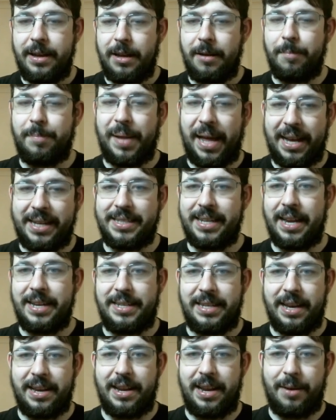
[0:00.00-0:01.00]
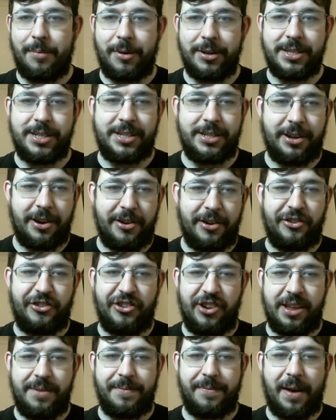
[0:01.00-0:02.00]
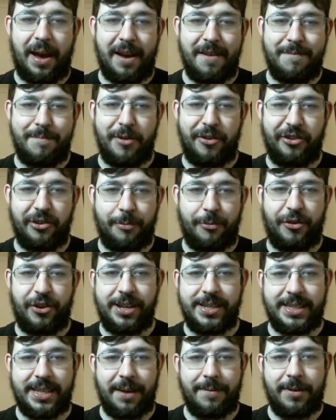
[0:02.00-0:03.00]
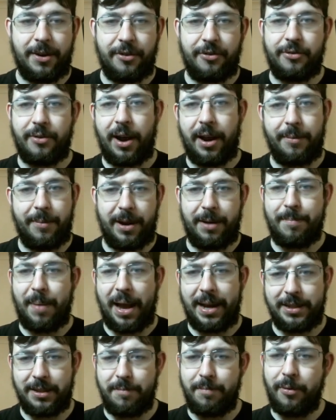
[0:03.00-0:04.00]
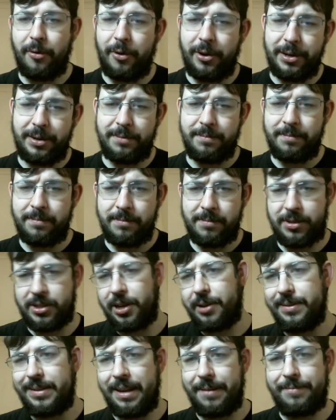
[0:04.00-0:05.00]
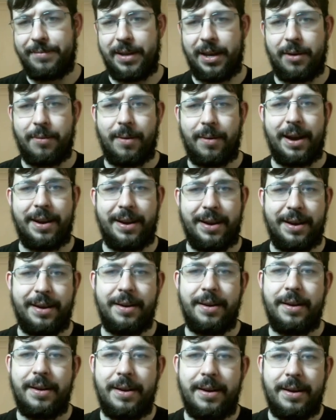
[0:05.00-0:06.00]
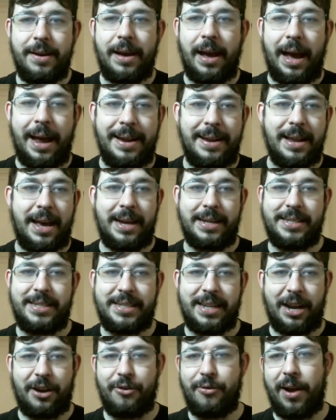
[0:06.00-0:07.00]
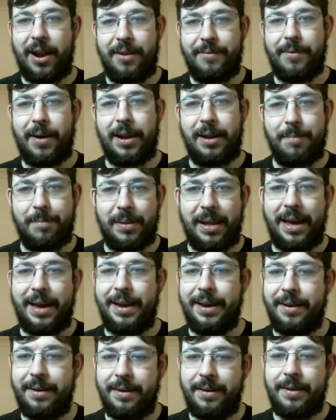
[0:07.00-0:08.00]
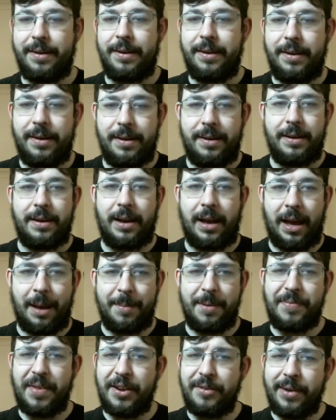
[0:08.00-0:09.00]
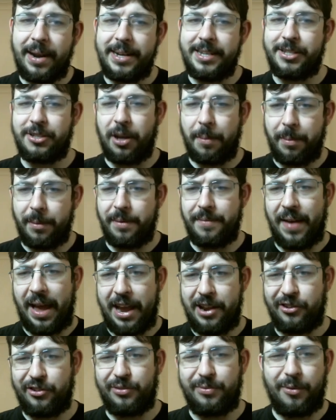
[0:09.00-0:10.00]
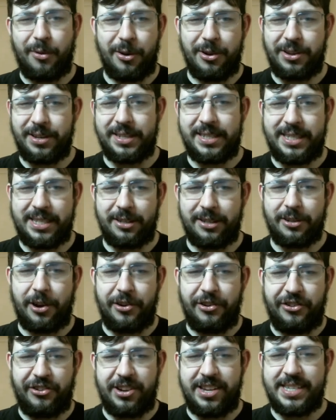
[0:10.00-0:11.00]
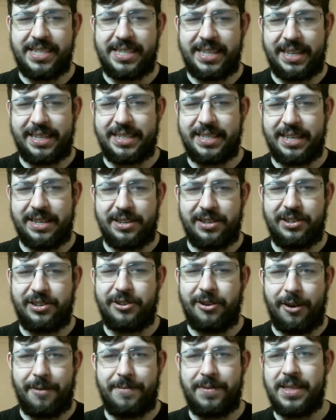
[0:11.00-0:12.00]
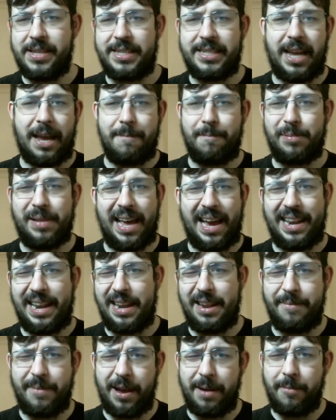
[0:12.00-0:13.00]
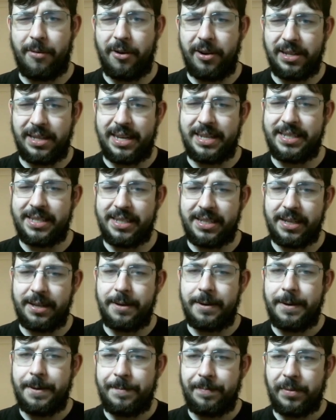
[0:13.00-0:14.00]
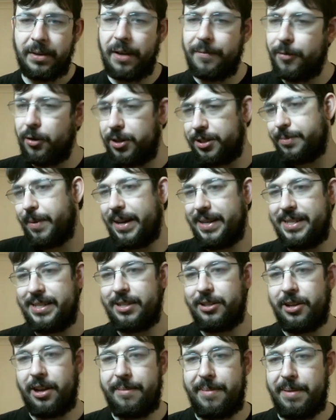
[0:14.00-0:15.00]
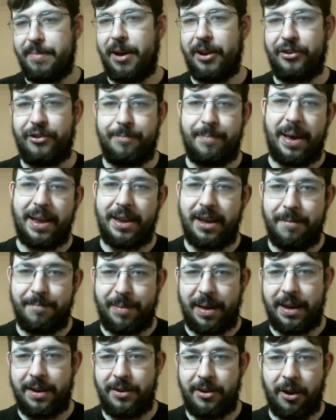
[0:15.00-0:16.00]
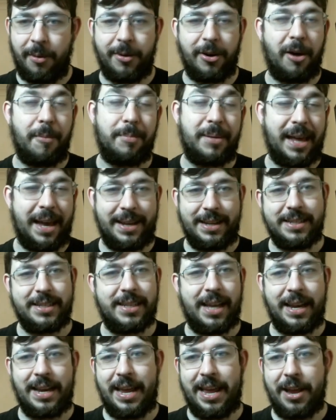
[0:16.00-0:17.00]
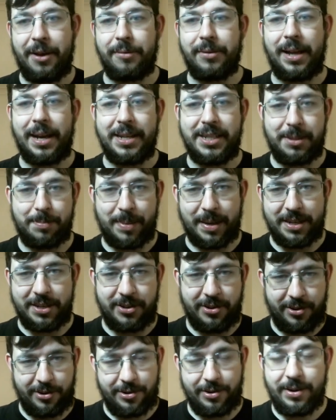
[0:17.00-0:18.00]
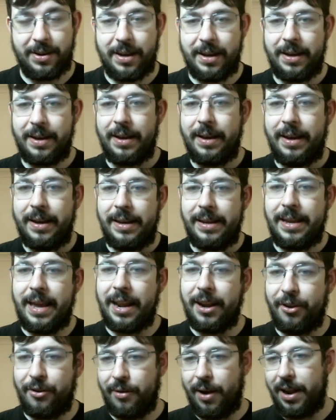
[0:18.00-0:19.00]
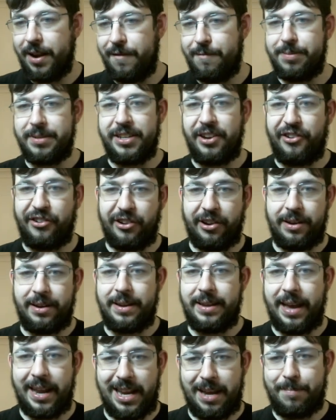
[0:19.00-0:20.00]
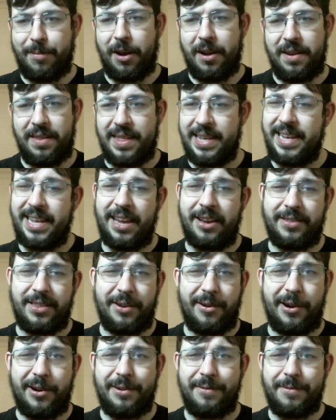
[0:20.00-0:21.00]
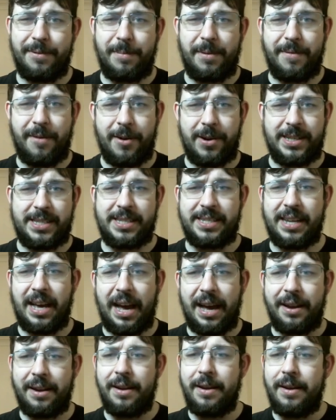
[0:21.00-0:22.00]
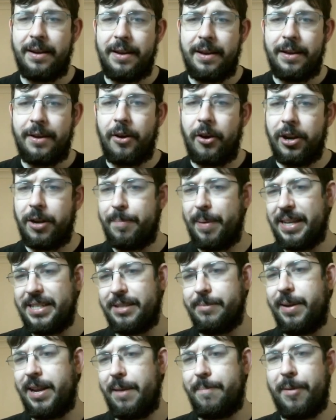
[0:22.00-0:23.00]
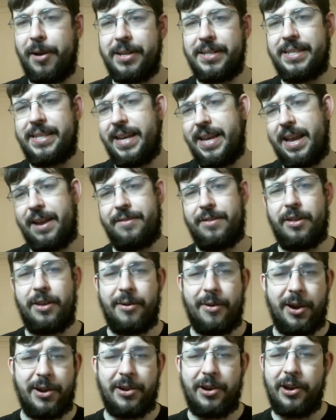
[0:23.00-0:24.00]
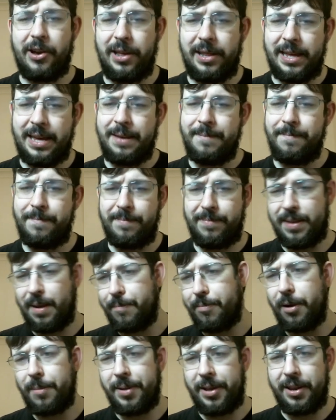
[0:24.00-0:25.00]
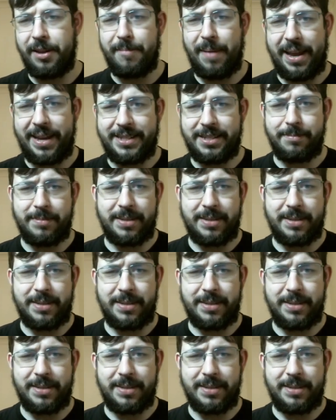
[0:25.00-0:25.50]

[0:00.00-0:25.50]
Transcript: black's idea that he wants to go g5, bishop g7, and try and win back the pawn. So definitely quite a nice, creative way to play it. If they try to stop it with h4, you can still go g6 and go for the same plan anyway, more or less. Of course, white's still going to be much better, but, you know, we're not playing this line to equalize, but to get a creative position, get the opponent thinking of their own from the very start, on the basis of when your opponent's thinking of their own early, they're probably going to make some